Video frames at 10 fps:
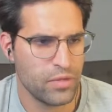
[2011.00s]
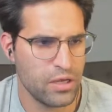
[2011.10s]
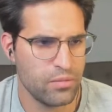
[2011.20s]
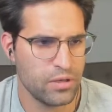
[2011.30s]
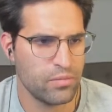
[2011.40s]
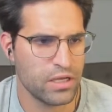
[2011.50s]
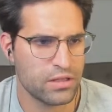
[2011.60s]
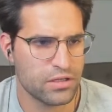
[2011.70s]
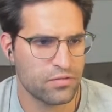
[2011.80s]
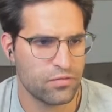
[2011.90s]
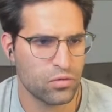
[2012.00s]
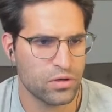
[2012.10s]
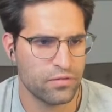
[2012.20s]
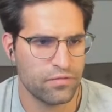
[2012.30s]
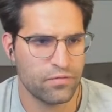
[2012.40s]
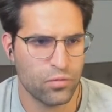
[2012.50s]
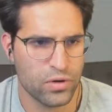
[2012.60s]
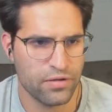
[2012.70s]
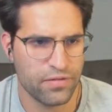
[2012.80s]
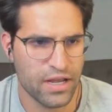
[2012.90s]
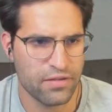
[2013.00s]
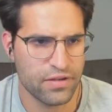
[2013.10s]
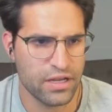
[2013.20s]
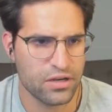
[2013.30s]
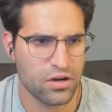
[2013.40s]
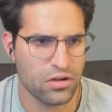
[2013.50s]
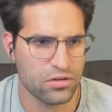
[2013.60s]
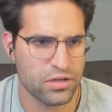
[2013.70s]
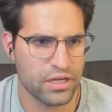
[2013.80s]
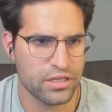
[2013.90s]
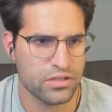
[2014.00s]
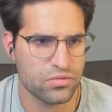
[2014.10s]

Maybe make this 45 and color